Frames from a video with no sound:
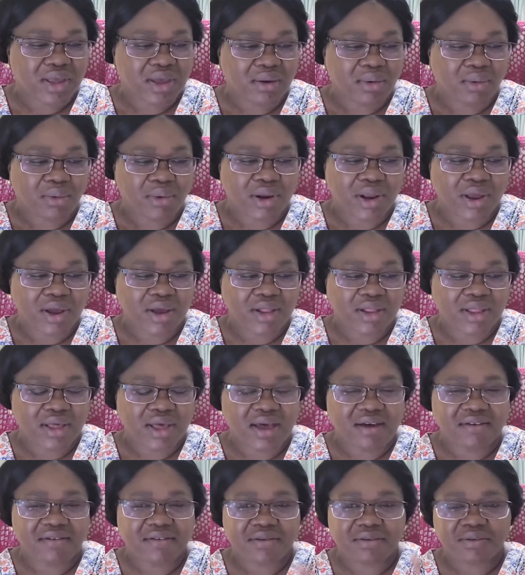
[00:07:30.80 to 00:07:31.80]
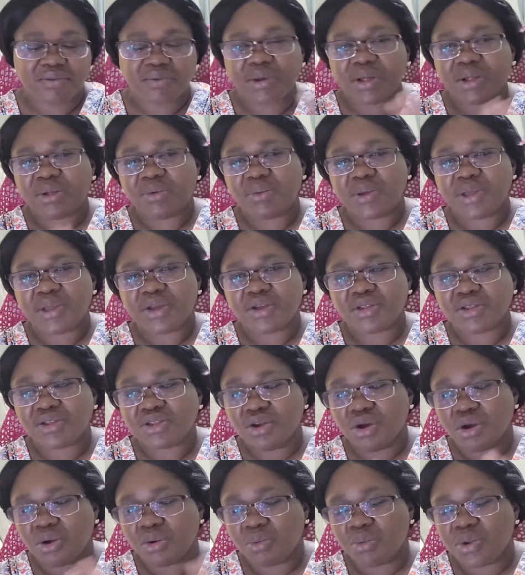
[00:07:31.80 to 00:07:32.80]
what I'll have, well, we can
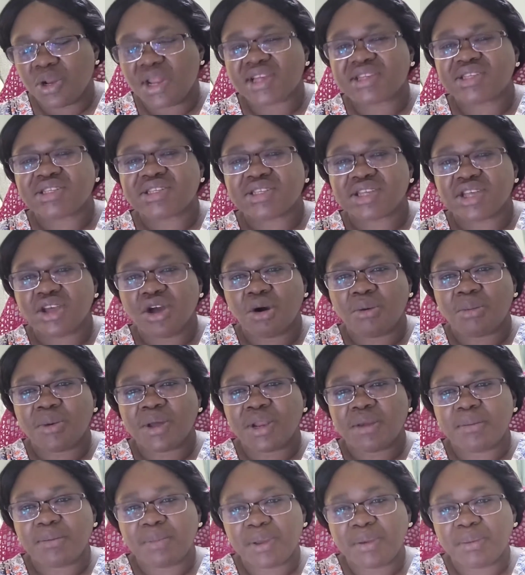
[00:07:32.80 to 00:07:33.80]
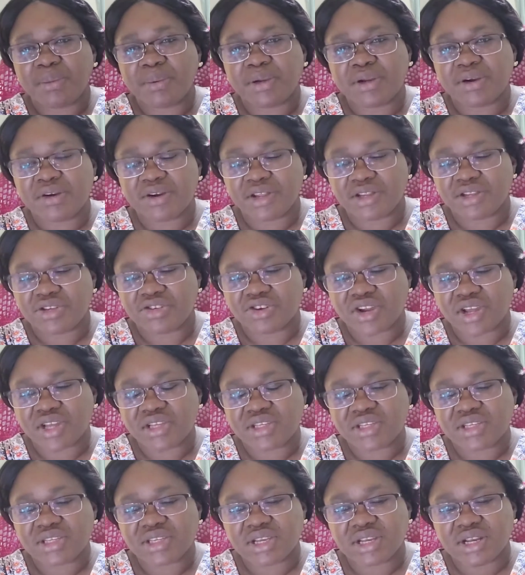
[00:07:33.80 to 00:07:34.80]
talk, let's see how many people are
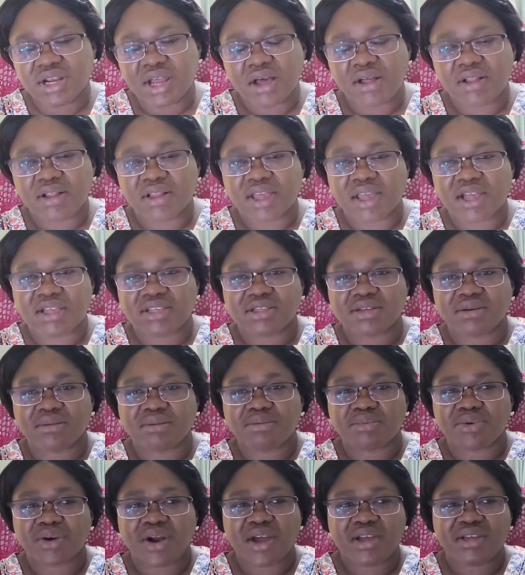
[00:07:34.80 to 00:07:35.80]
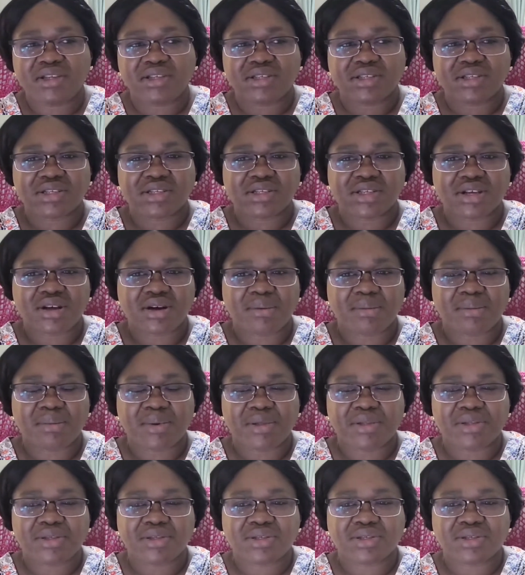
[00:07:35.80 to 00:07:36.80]
interested, and I'll get some prices up
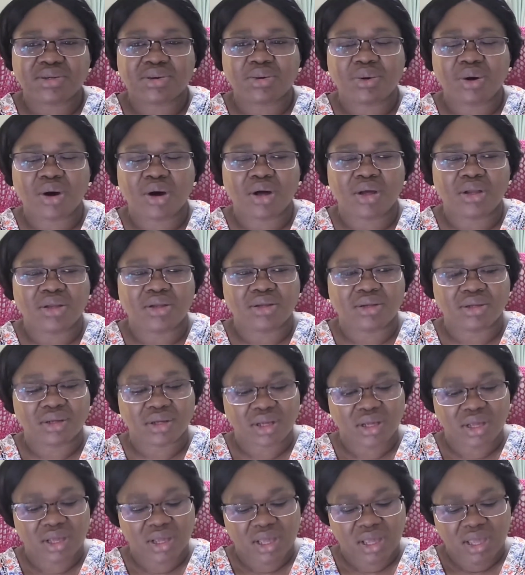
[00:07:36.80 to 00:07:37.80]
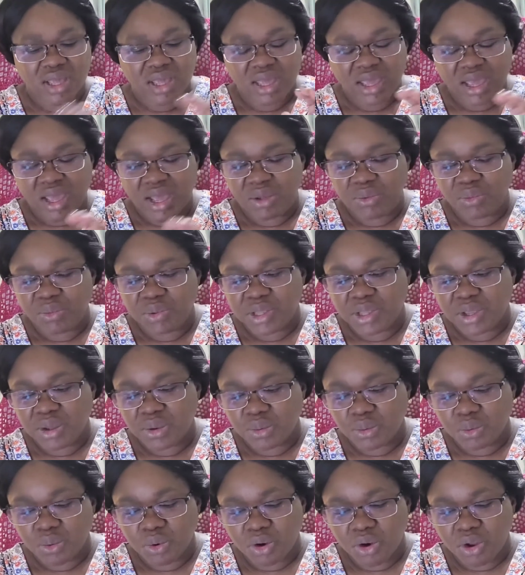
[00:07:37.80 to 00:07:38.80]
and so on, and we
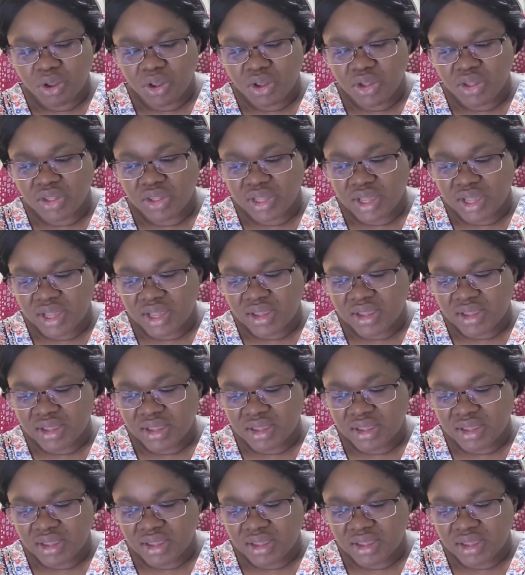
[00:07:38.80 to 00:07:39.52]
can work on that.